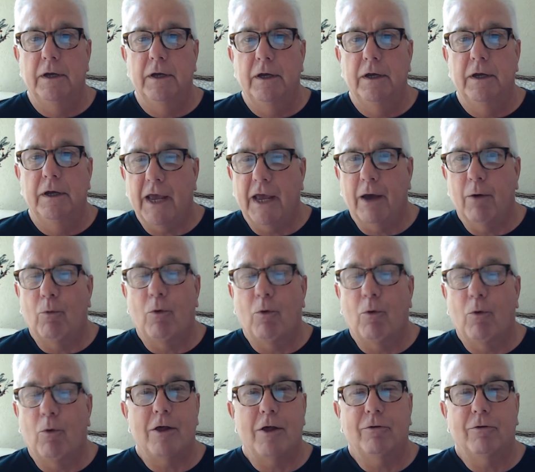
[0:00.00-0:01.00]
And one
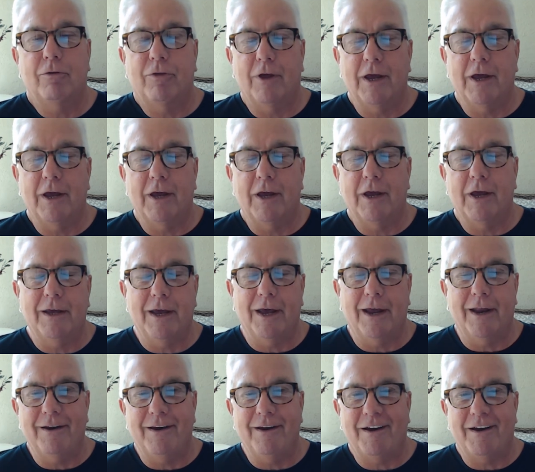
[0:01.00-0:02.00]
other thing,
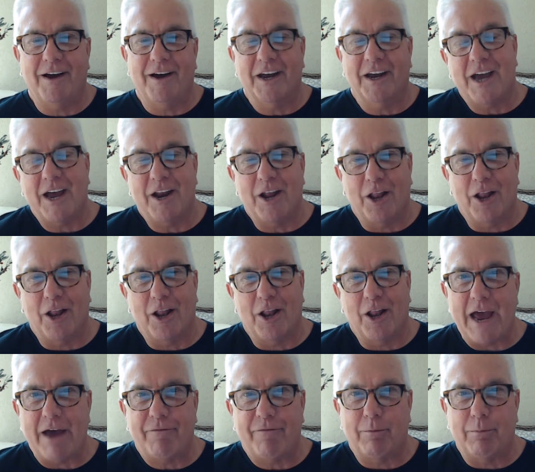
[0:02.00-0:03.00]
and I kind of
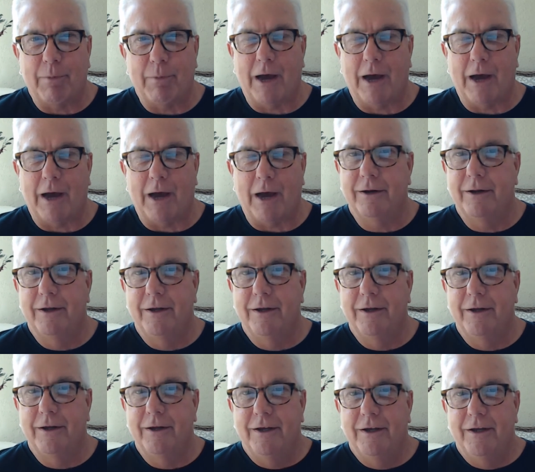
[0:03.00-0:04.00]
laugh about it,
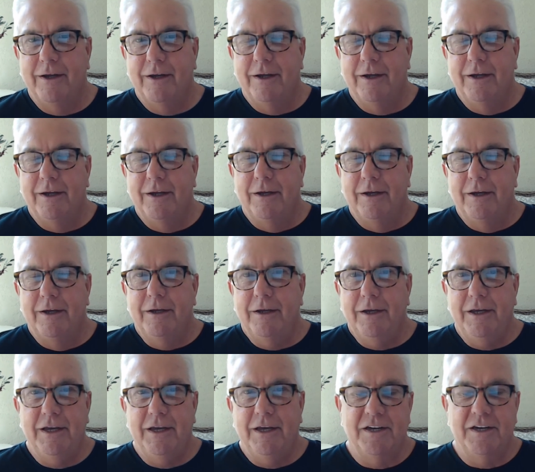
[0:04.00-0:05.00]

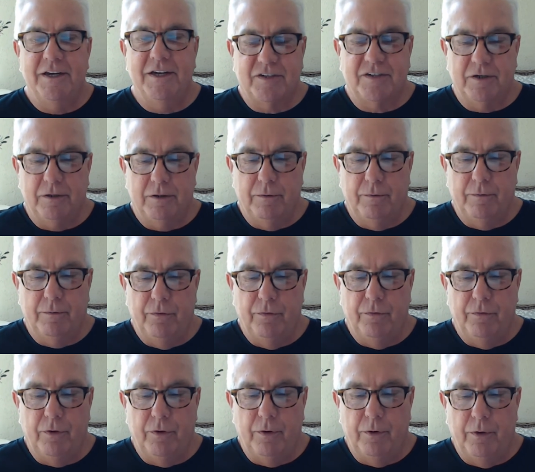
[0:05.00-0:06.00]
is
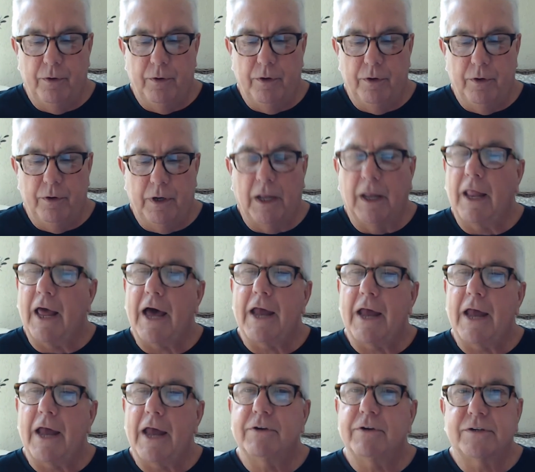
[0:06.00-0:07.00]
a
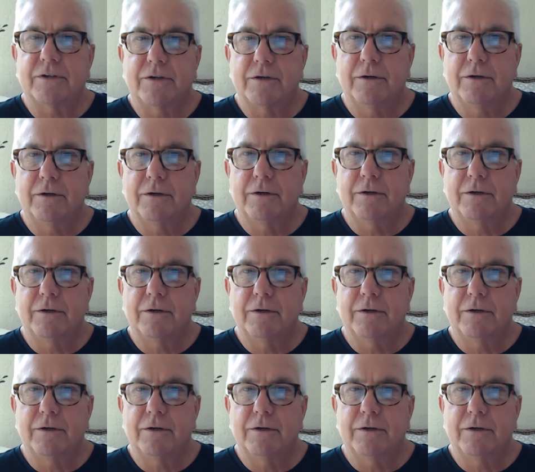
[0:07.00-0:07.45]
lot of us